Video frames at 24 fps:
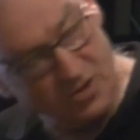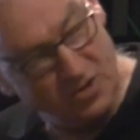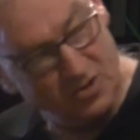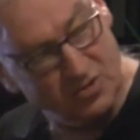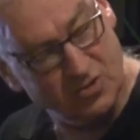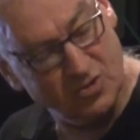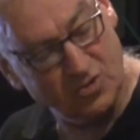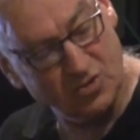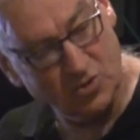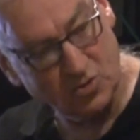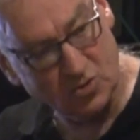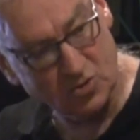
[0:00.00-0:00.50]
and
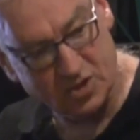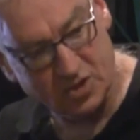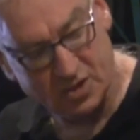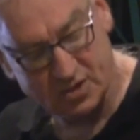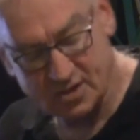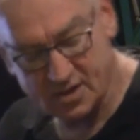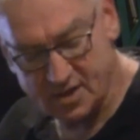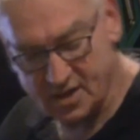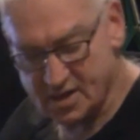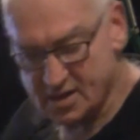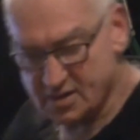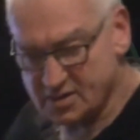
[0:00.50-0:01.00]
you use it.
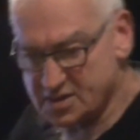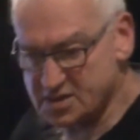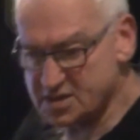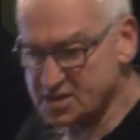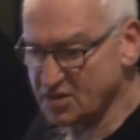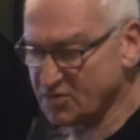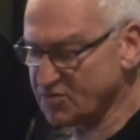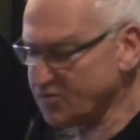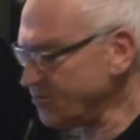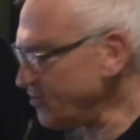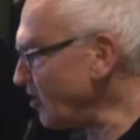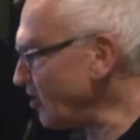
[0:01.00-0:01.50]
This is
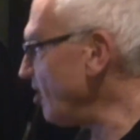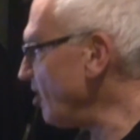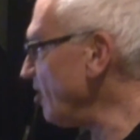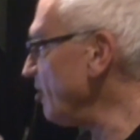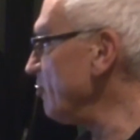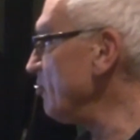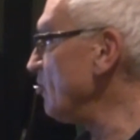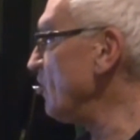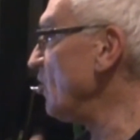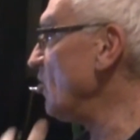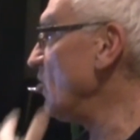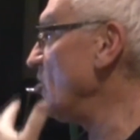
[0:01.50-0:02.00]
a far
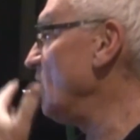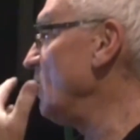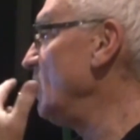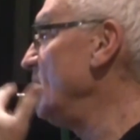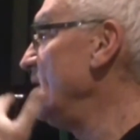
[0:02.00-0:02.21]
more